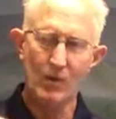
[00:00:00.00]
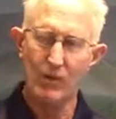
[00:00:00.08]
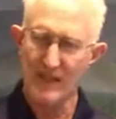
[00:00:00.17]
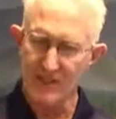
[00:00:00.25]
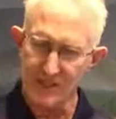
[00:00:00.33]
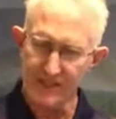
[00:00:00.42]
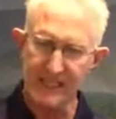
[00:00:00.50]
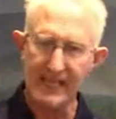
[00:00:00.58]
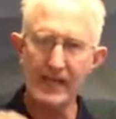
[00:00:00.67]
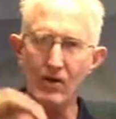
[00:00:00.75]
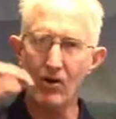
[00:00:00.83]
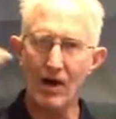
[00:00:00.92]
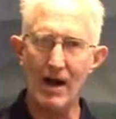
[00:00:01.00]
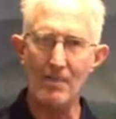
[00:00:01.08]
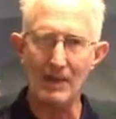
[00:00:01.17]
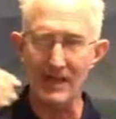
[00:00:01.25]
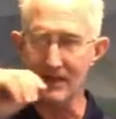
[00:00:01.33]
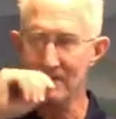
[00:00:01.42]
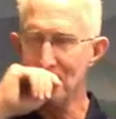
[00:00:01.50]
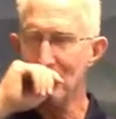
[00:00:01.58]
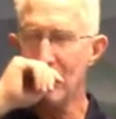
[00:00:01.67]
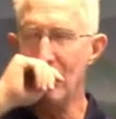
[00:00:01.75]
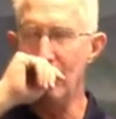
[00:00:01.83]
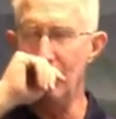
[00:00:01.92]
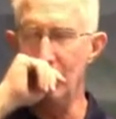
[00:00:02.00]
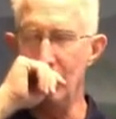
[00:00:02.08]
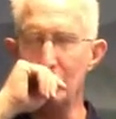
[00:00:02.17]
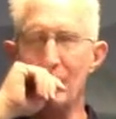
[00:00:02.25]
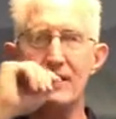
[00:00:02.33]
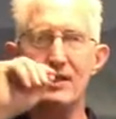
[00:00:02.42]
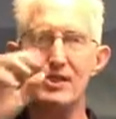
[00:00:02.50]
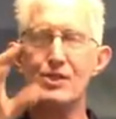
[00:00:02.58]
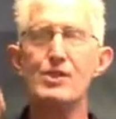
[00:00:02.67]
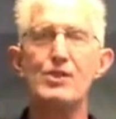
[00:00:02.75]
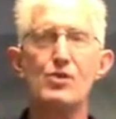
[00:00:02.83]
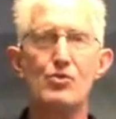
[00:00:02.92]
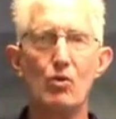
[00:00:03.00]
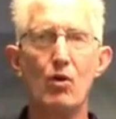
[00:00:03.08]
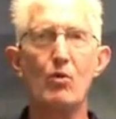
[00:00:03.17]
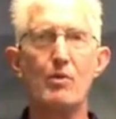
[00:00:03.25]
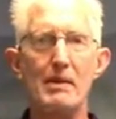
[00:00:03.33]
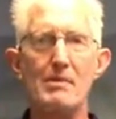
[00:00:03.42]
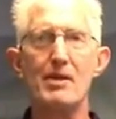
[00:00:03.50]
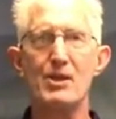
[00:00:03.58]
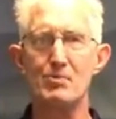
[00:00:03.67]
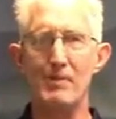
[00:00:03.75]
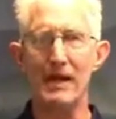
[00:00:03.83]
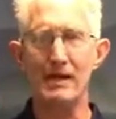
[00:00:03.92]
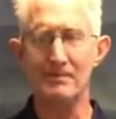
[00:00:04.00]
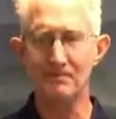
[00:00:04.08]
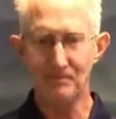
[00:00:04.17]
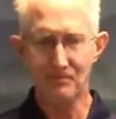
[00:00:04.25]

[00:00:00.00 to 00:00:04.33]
without skidding or hopping, my distance control will be much better.